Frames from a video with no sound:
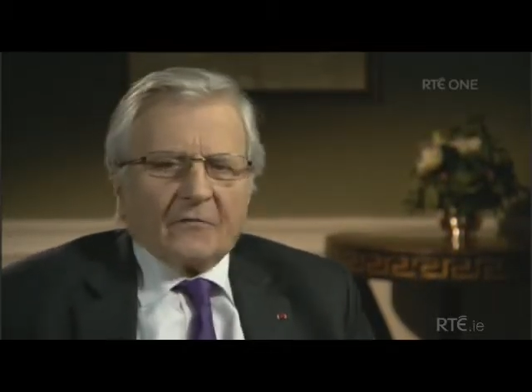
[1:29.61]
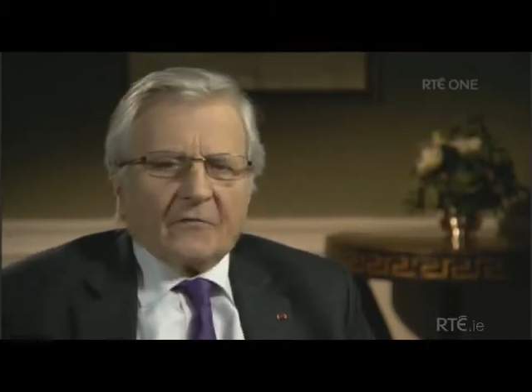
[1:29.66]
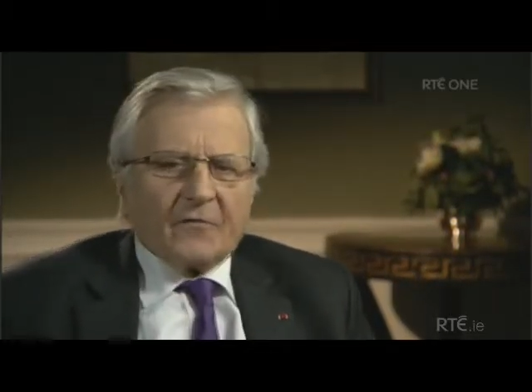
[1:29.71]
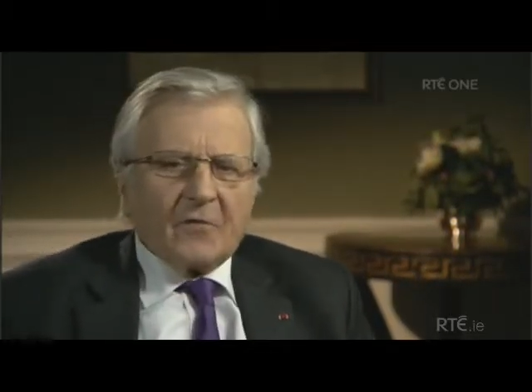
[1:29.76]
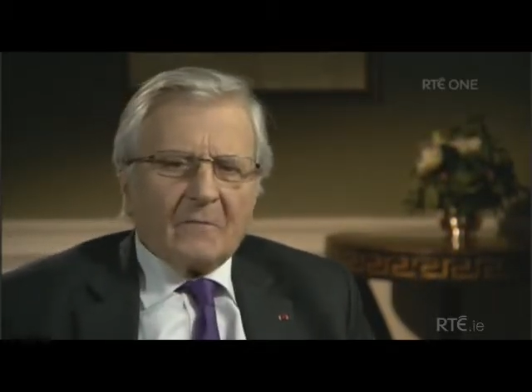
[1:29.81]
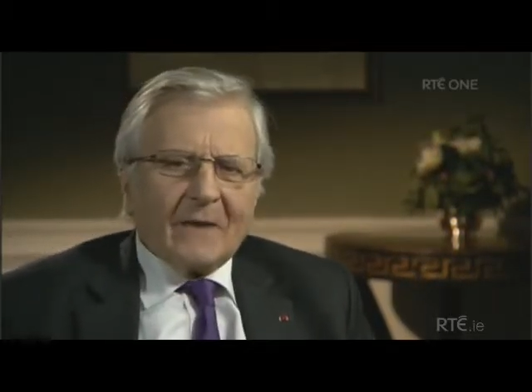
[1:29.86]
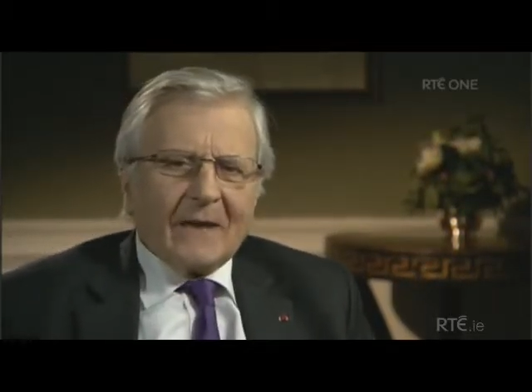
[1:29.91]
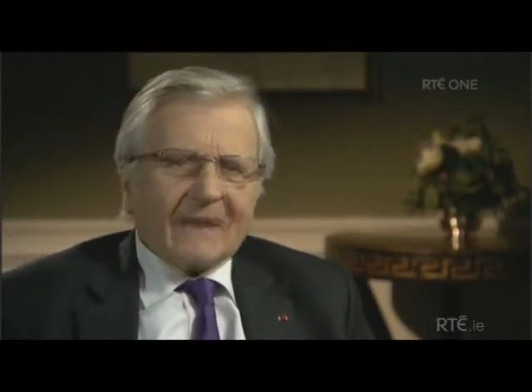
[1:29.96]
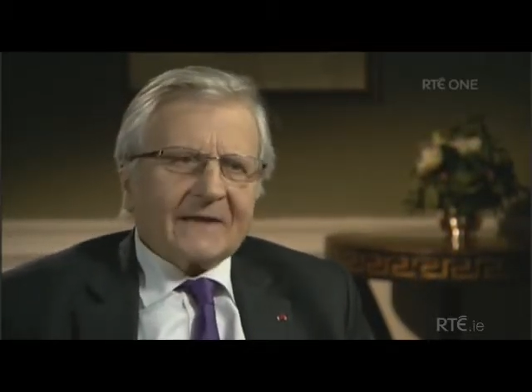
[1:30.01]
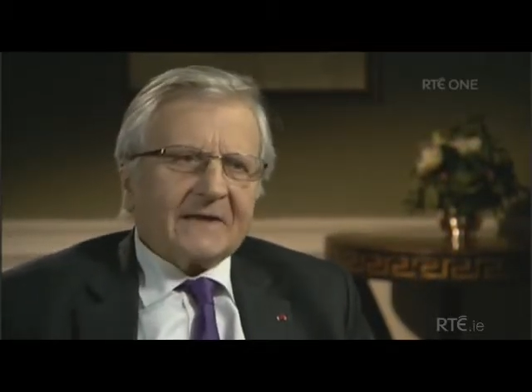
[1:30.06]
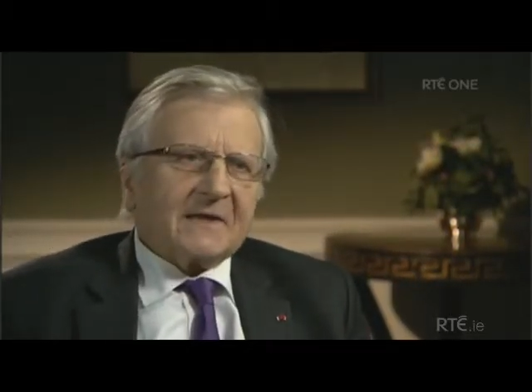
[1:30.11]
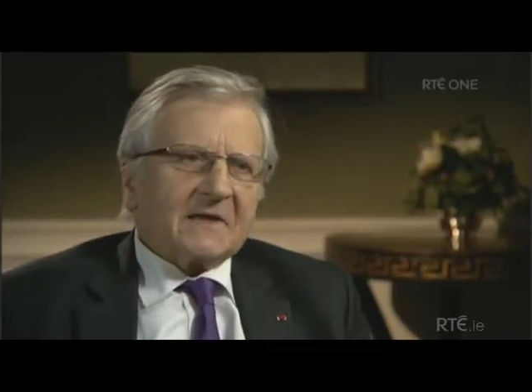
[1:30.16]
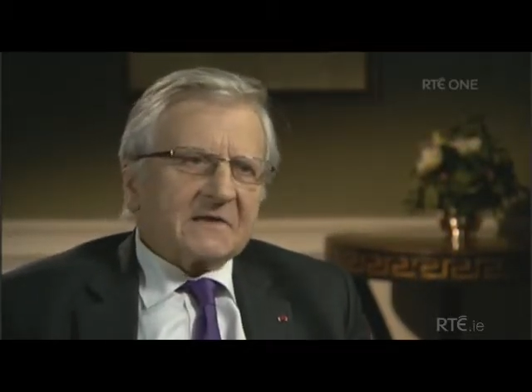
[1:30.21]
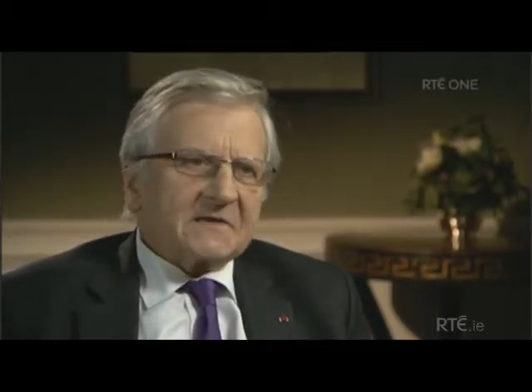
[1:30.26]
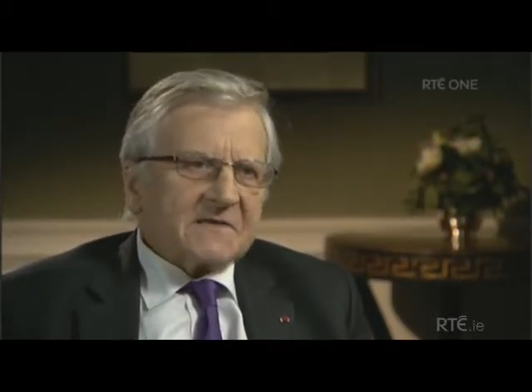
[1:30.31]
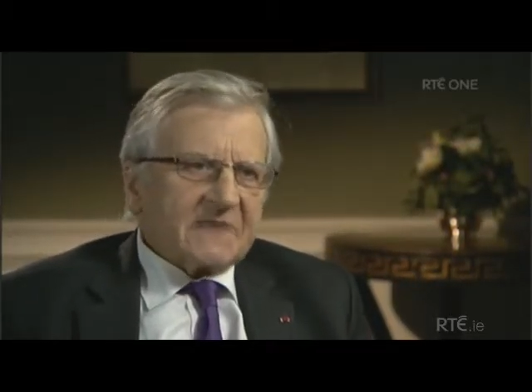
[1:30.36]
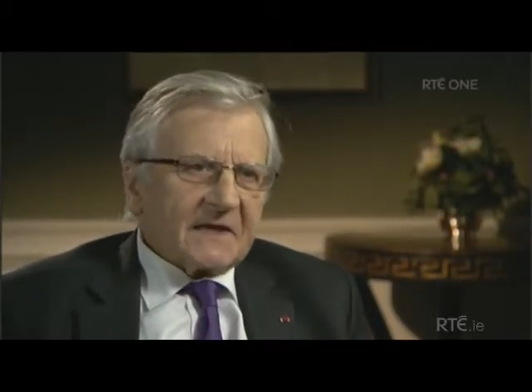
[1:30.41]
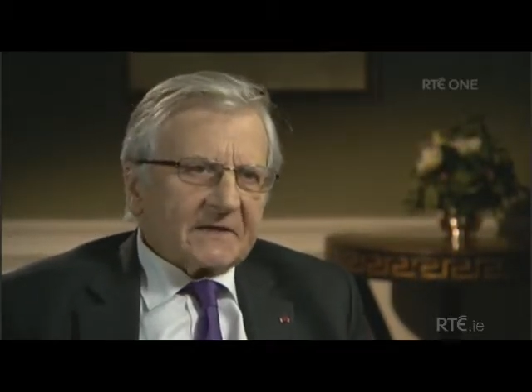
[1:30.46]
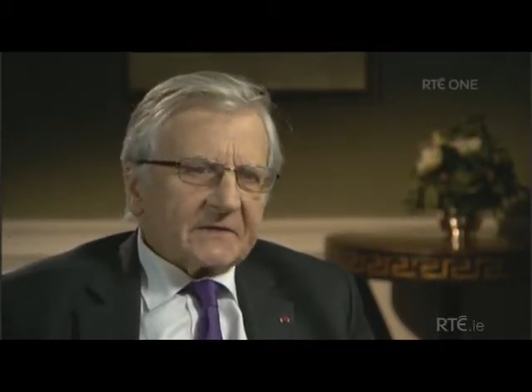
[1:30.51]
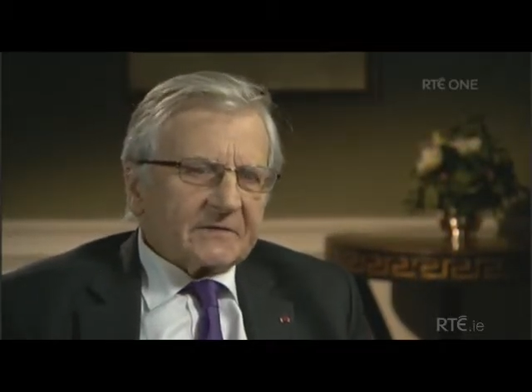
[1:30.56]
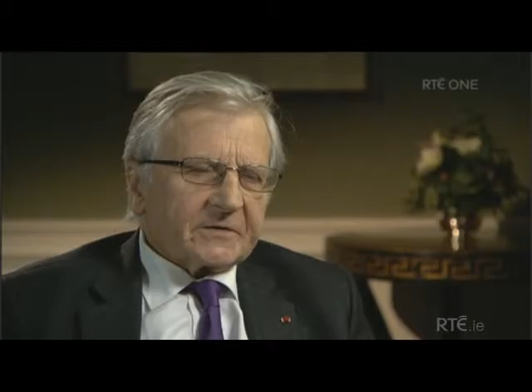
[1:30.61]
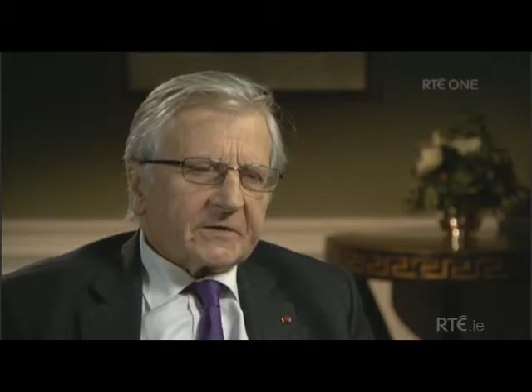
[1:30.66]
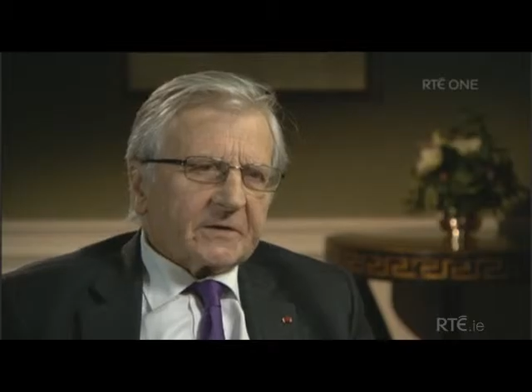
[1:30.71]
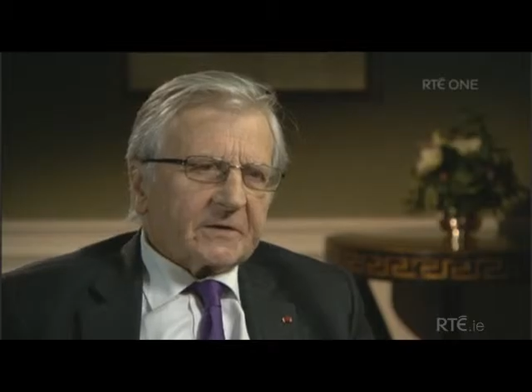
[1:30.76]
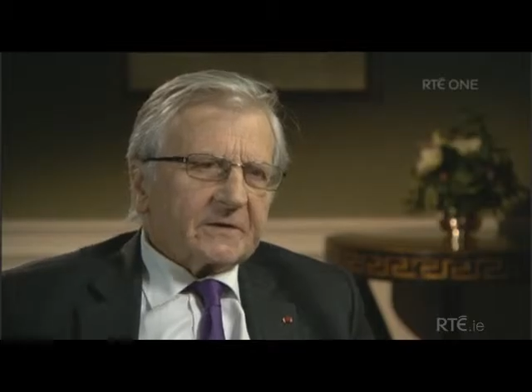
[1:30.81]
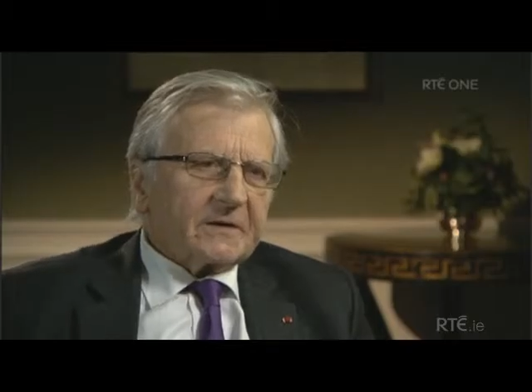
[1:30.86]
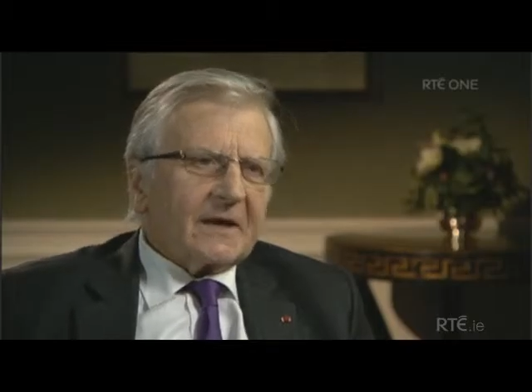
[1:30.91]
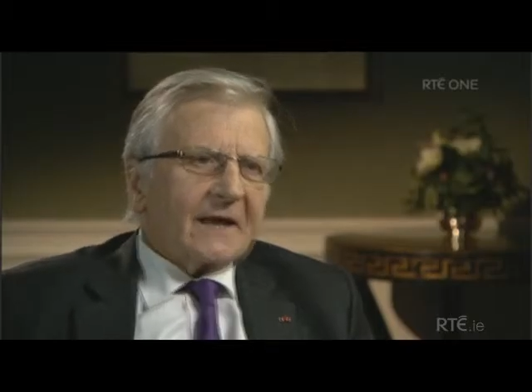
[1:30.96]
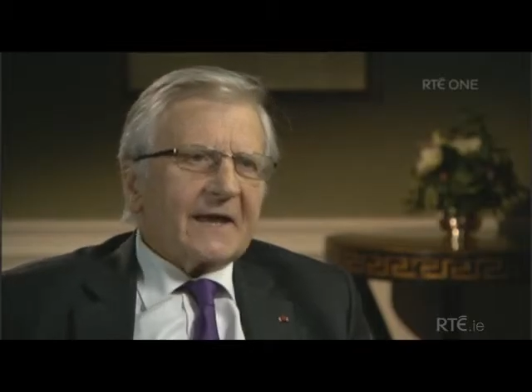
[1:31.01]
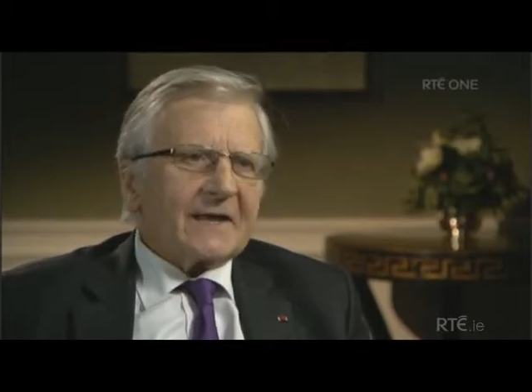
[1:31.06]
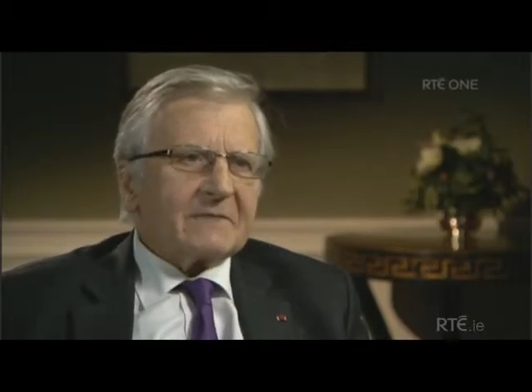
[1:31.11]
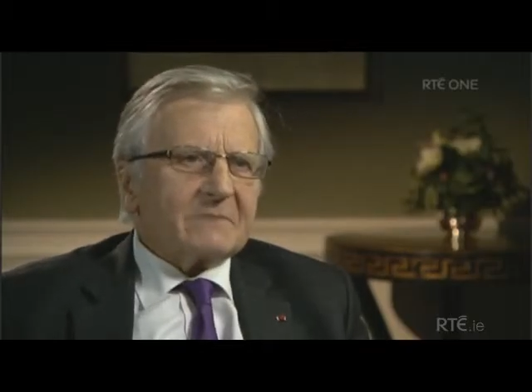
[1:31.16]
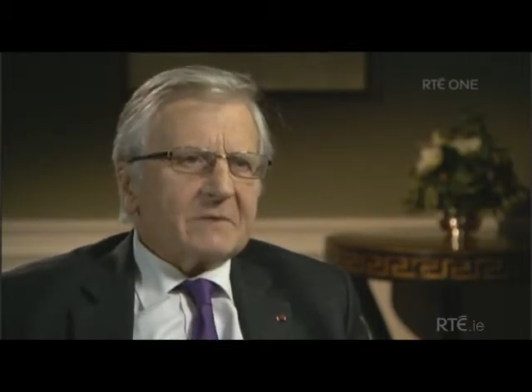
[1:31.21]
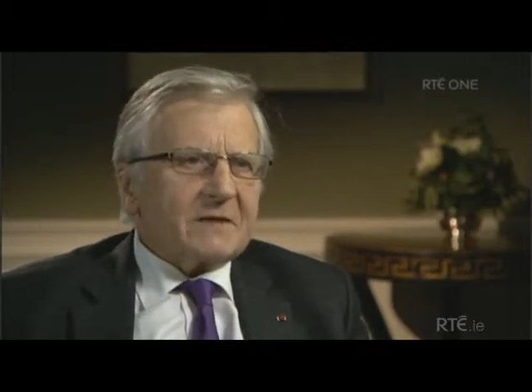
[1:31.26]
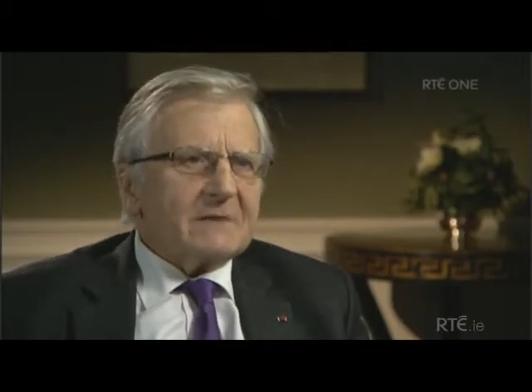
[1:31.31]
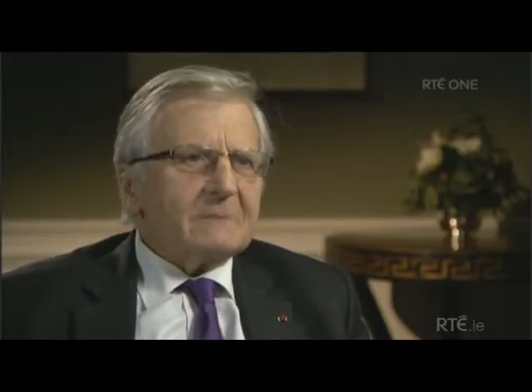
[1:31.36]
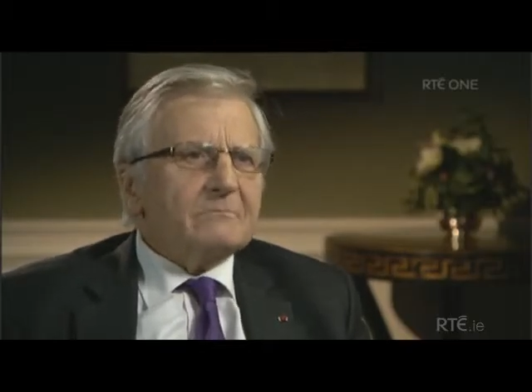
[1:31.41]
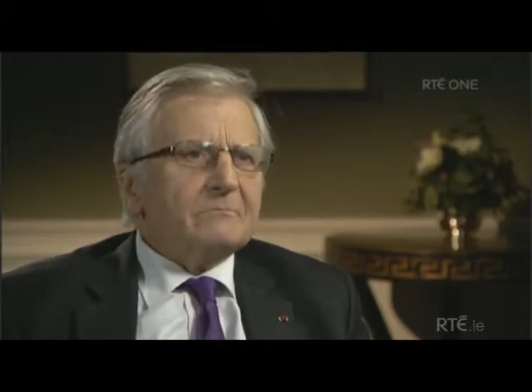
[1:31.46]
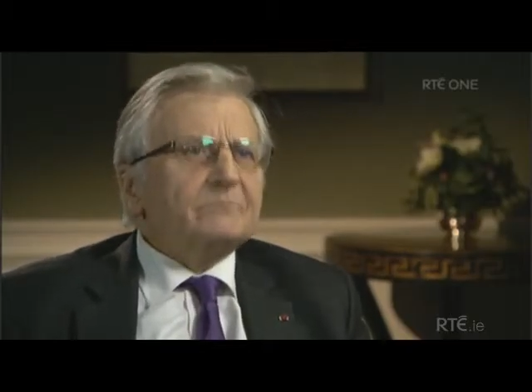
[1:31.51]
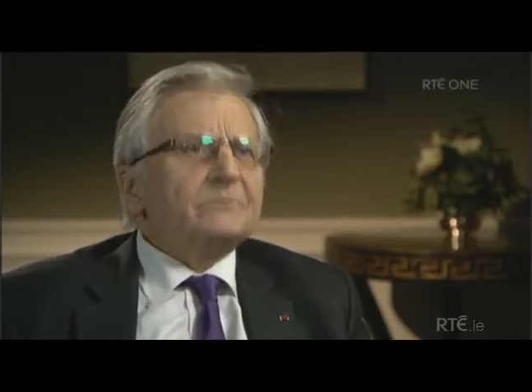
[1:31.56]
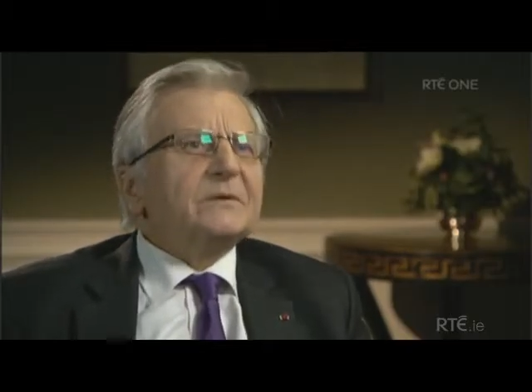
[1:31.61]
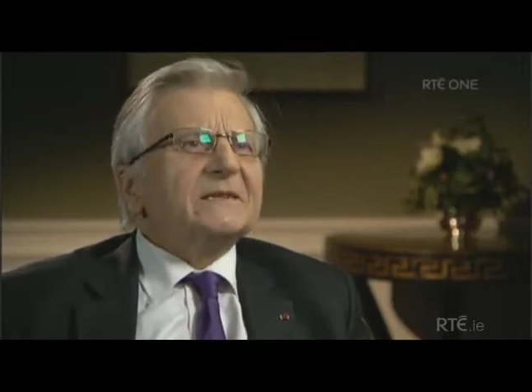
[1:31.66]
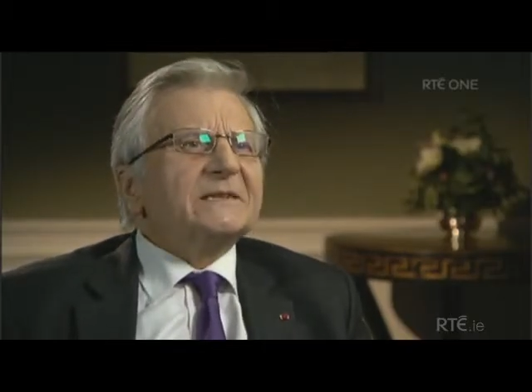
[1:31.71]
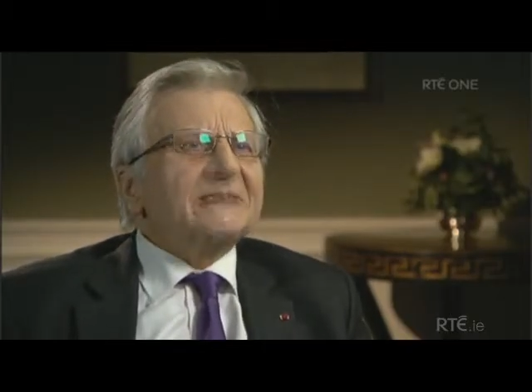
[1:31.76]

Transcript: of the banking sector had been